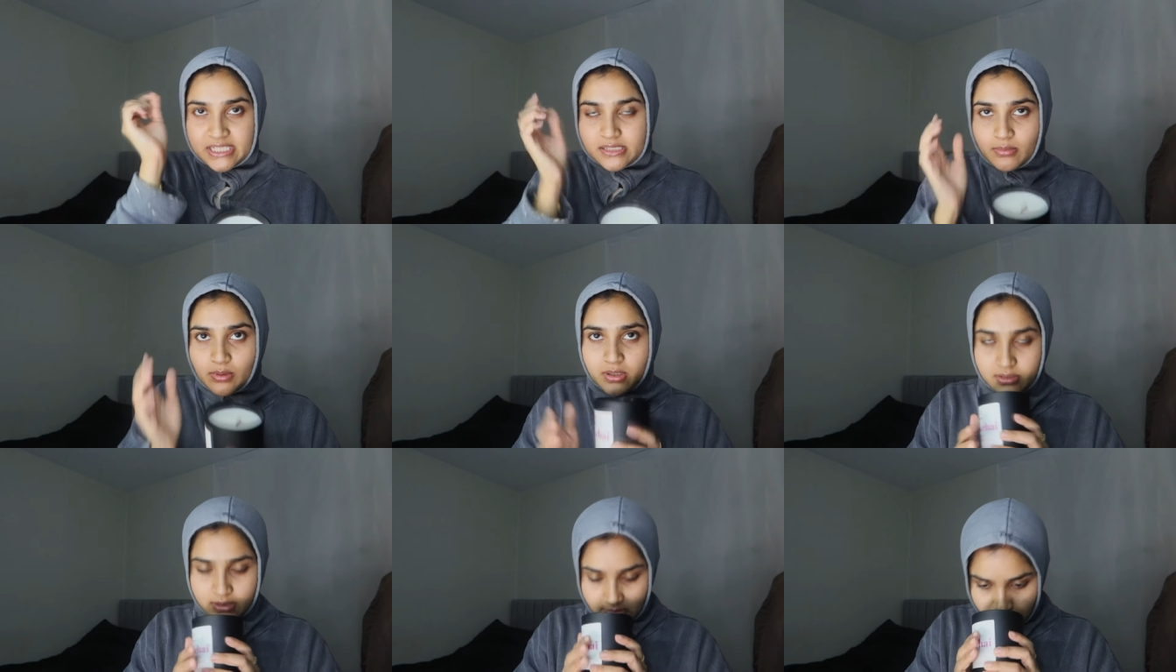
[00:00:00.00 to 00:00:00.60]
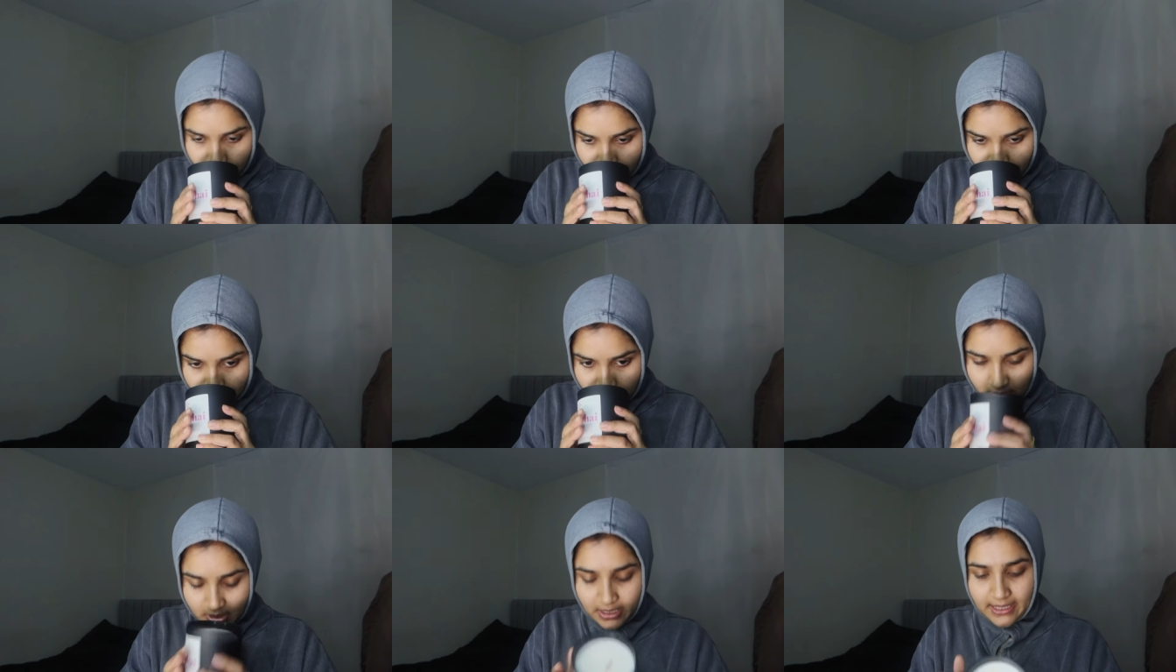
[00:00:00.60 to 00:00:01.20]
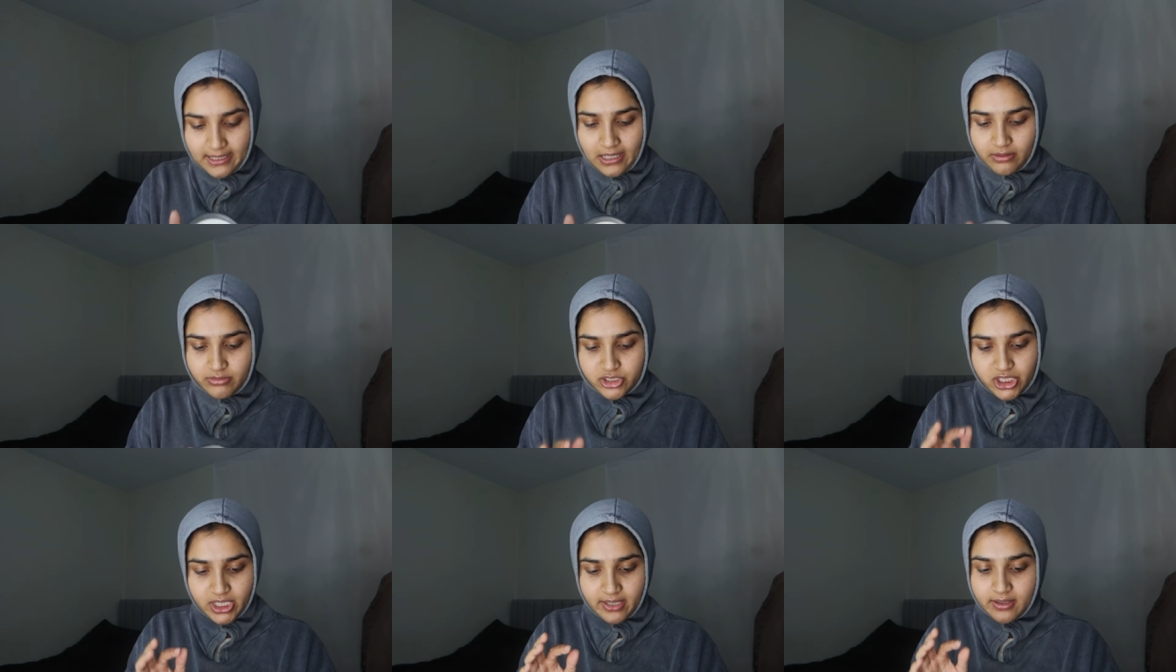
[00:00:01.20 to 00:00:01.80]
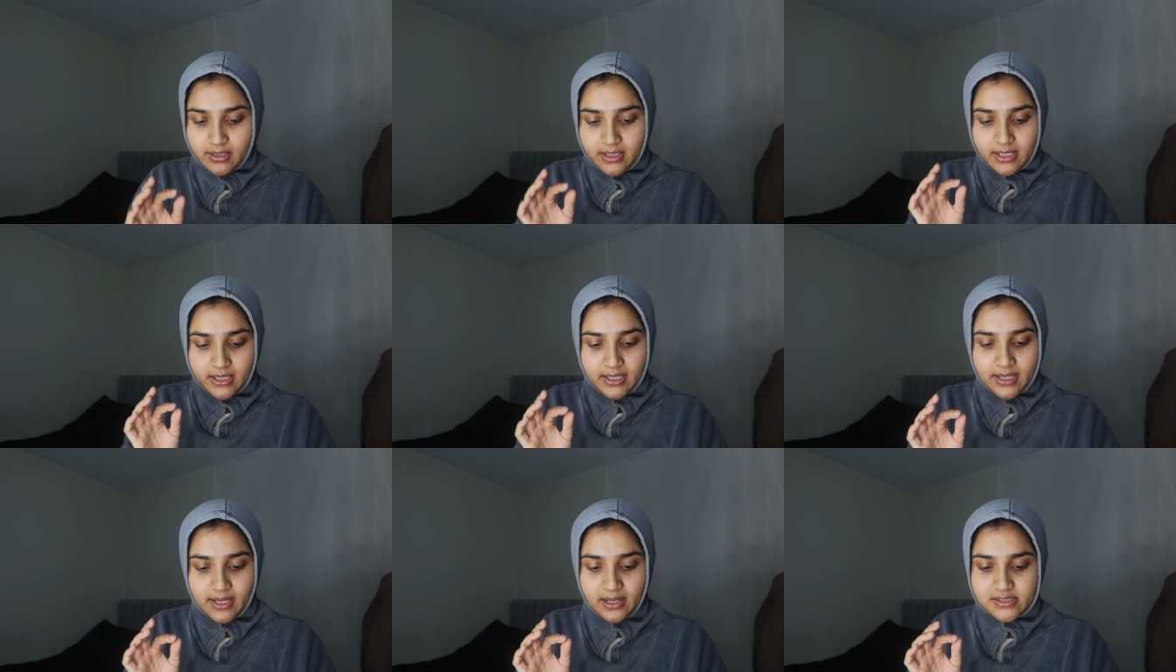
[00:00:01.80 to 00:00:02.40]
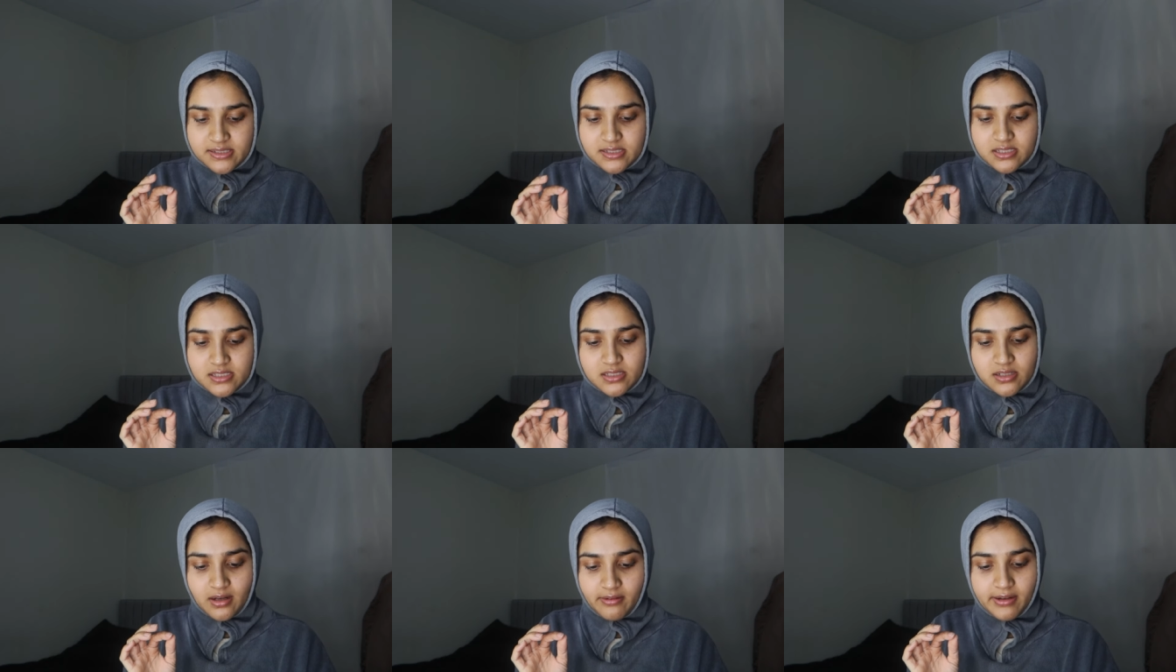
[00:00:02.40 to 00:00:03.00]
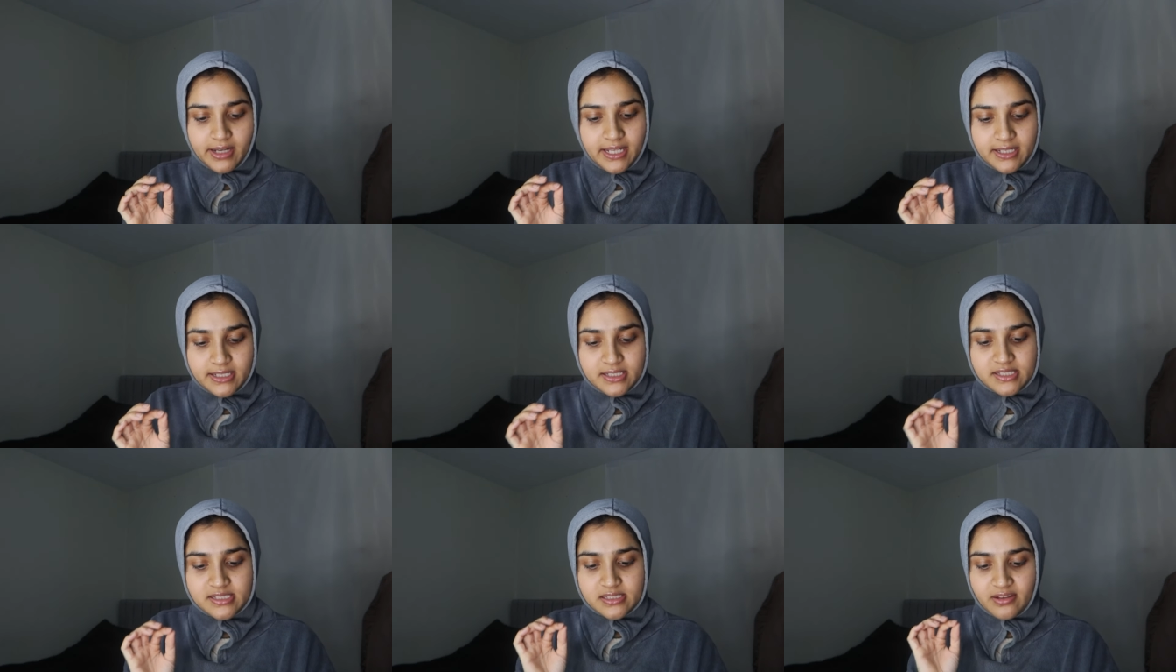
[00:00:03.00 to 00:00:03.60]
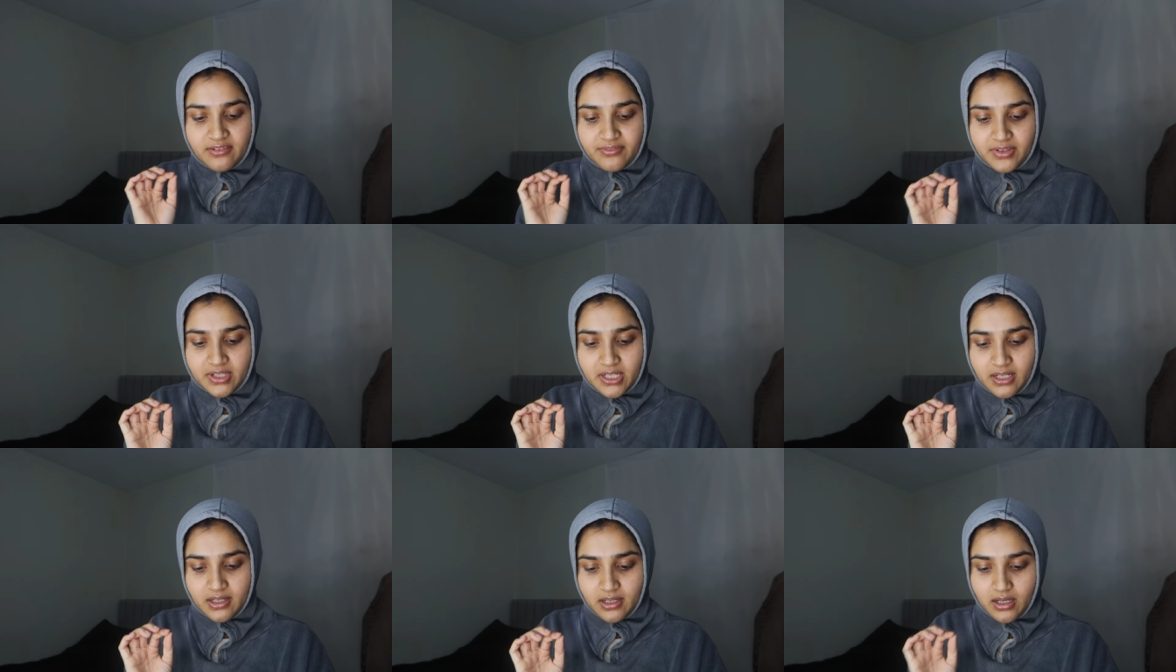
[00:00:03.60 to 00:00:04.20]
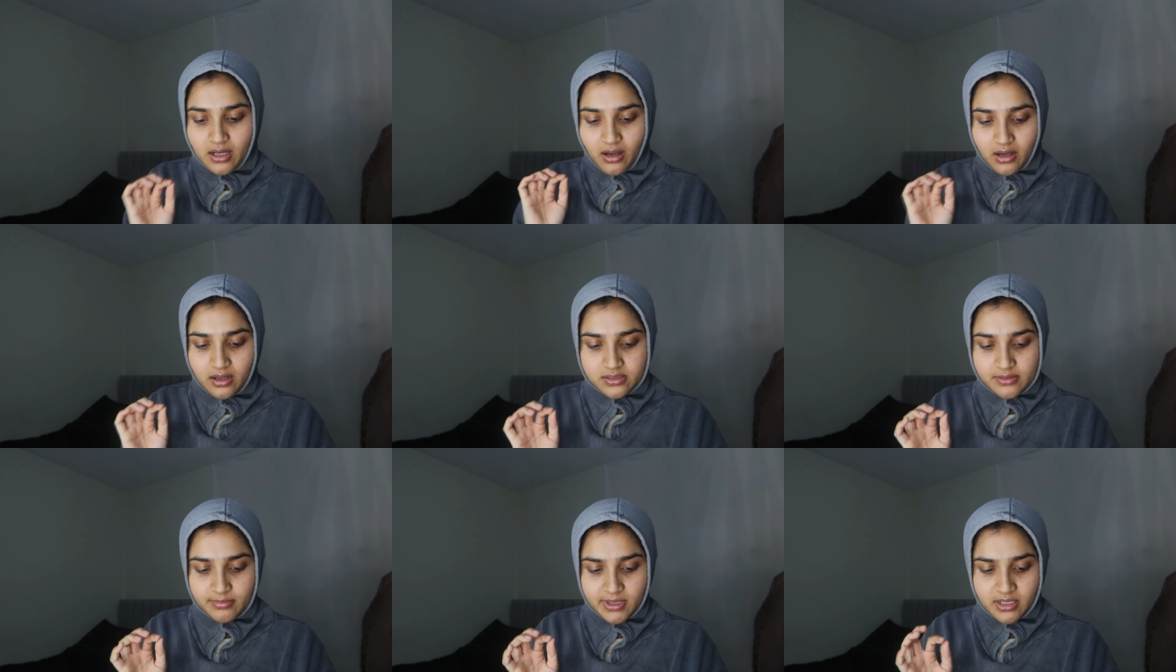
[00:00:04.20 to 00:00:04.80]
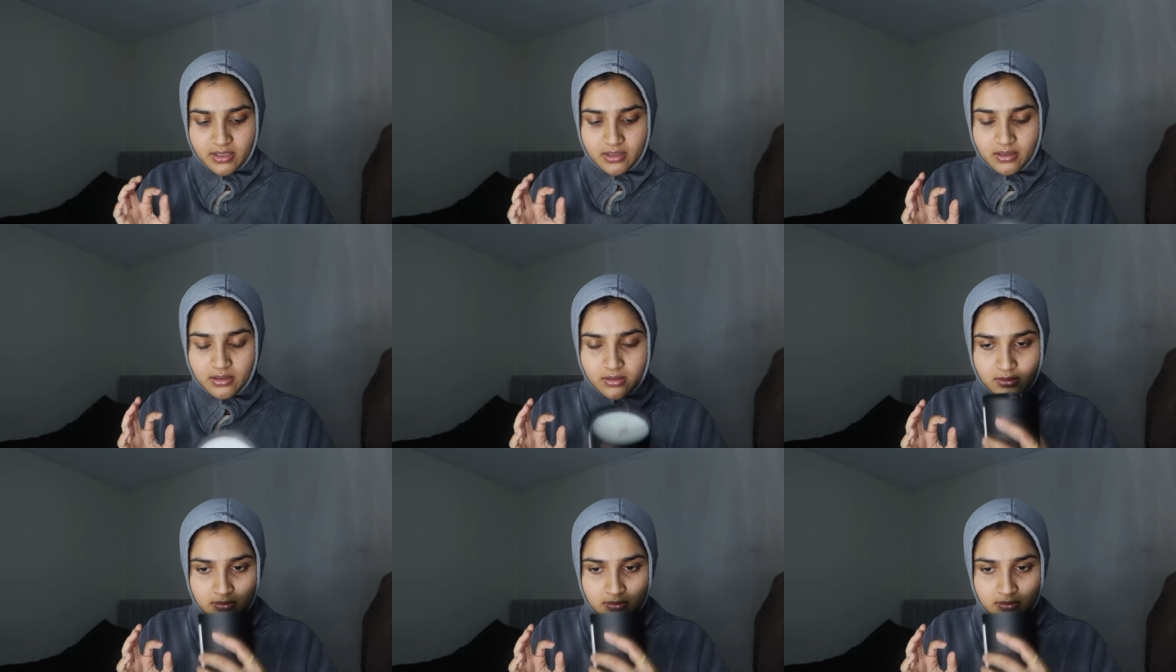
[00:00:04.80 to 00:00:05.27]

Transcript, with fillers: smells like Karak chai. It has star anise, vanilla, cardamom.